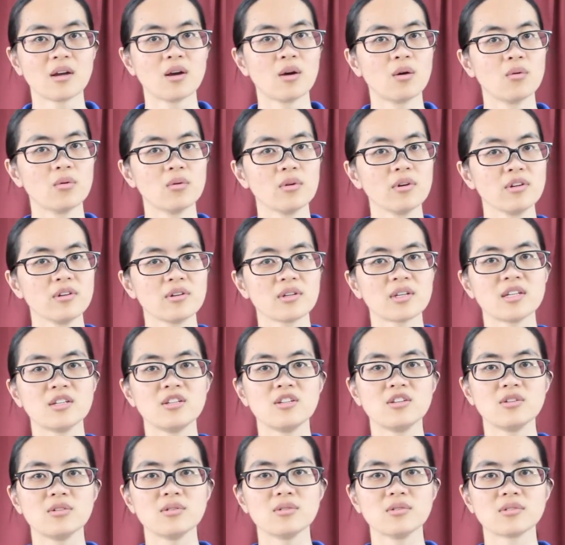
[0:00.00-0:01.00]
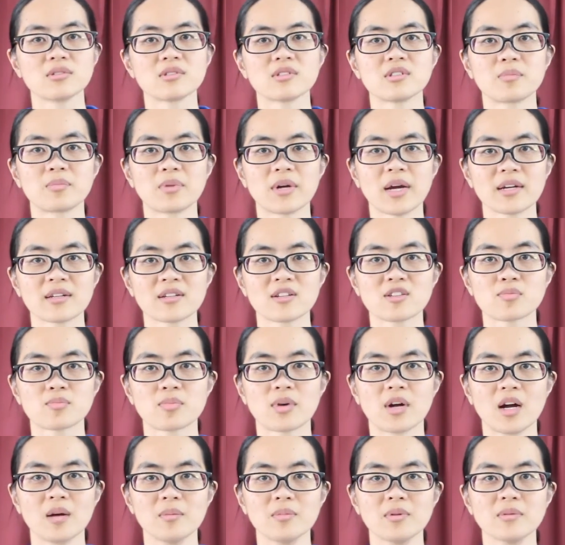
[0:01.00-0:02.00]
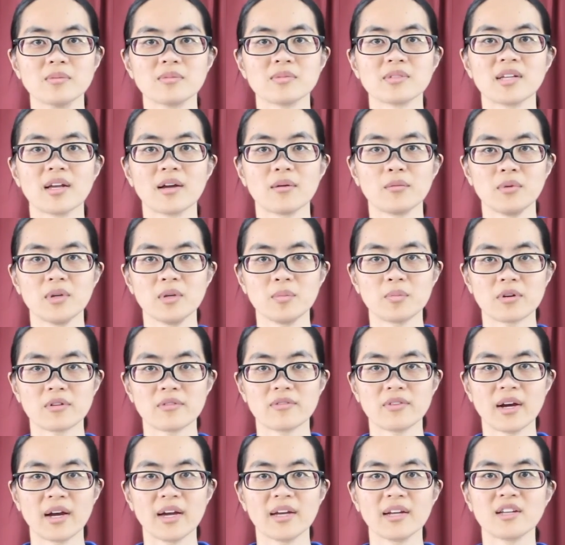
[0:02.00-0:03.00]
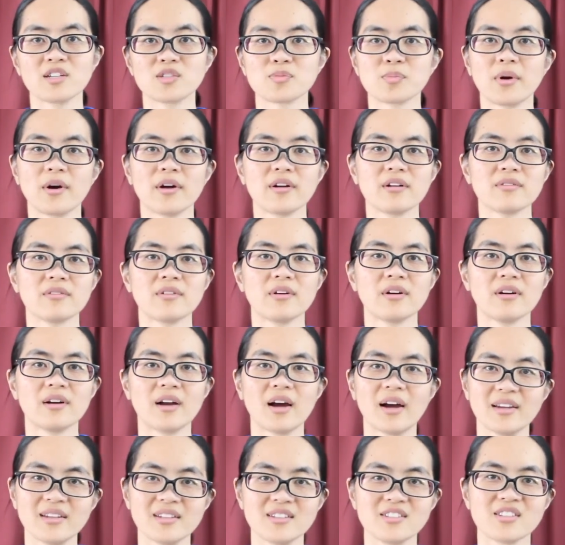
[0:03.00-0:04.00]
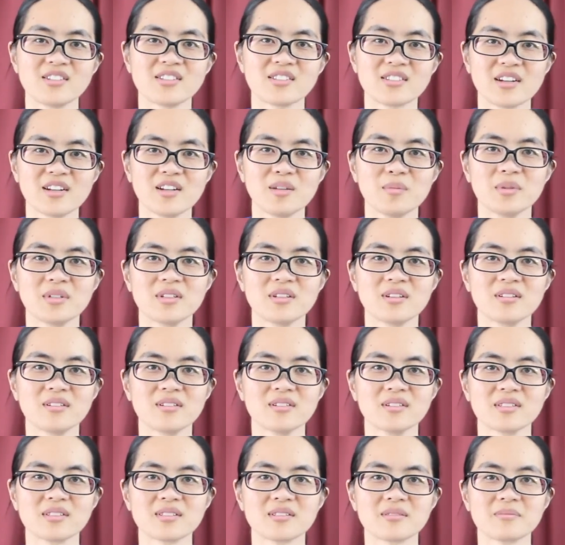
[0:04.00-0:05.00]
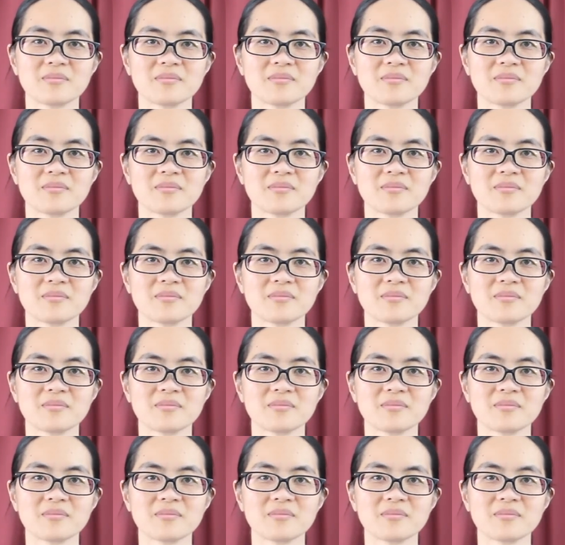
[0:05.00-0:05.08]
or you can use the practice problems that we provide as part of our IEG study materials.